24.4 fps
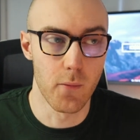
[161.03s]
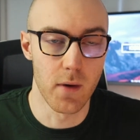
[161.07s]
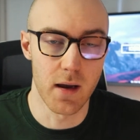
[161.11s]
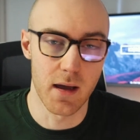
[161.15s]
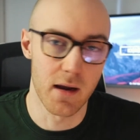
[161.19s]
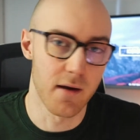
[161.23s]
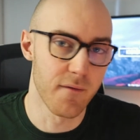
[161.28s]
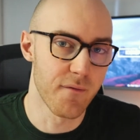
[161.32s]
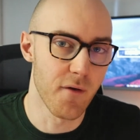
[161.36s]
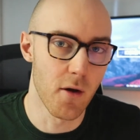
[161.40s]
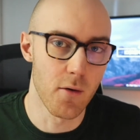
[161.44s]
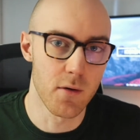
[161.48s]
We're
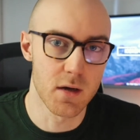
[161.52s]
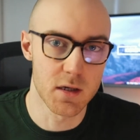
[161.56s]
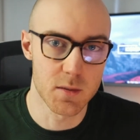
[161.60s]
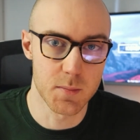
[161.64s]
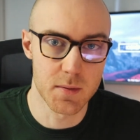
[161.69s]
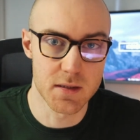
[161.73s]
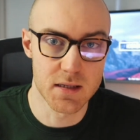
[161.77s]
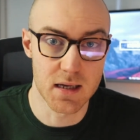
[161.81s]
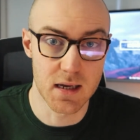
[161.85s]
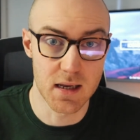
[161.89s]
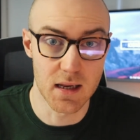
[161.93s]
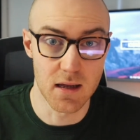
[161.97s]
going to focus
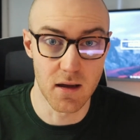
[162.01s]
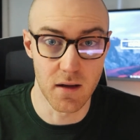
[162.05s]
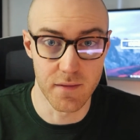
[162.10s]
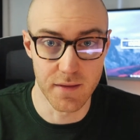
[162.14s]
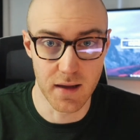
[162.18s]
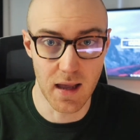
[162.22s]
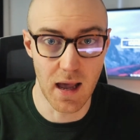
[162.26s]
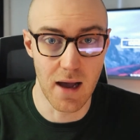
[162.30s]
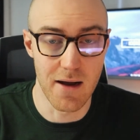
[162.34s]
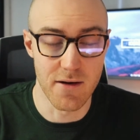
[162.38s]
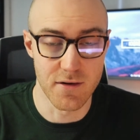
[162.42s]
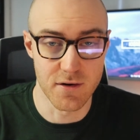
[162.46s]
particularly on
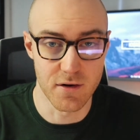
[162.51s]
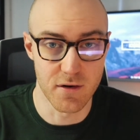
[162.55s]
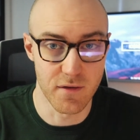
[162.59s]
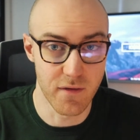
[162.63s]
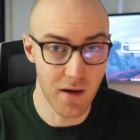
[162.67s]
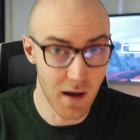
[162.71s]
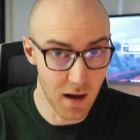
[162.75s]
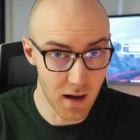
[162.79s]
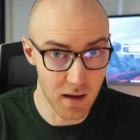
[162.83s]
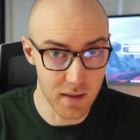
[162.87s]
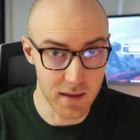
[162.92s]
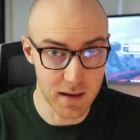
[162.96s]
the character
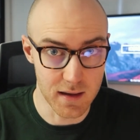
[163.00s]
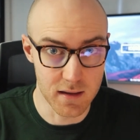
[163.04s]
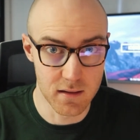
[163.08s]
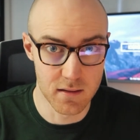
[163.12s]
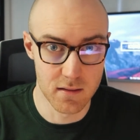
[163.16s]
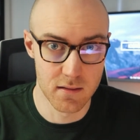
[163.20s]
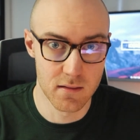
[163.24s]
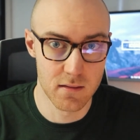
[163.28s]
of Harley.